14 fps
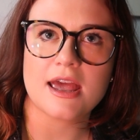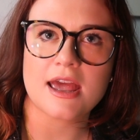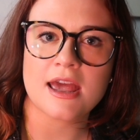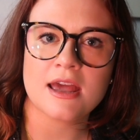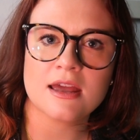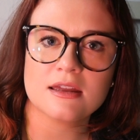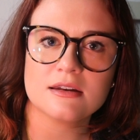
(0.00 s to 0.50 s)

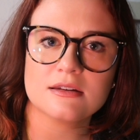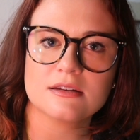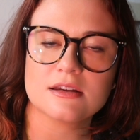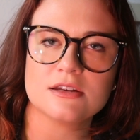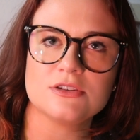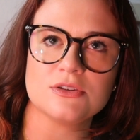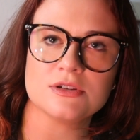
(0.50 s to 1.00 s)
And
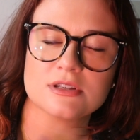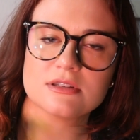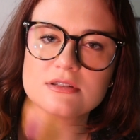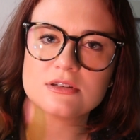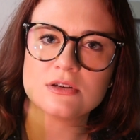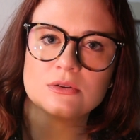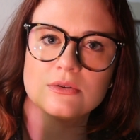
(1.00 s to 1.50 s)
could you
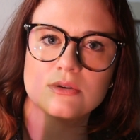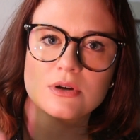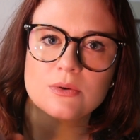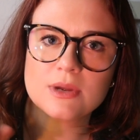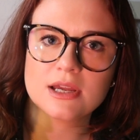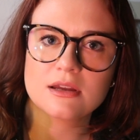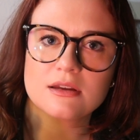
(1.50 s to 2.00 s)
just do a
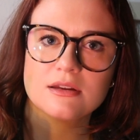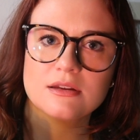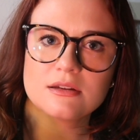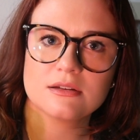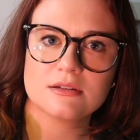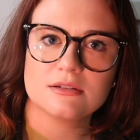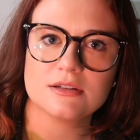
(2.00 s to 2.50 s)
quick
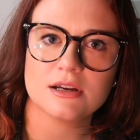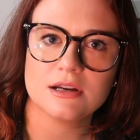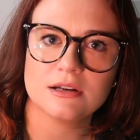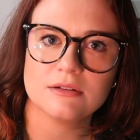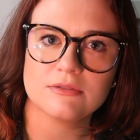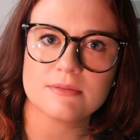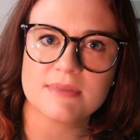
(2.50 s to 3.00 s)

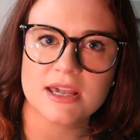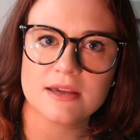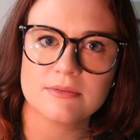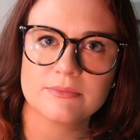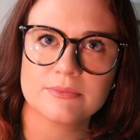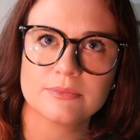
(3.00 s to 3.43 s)
turn for me?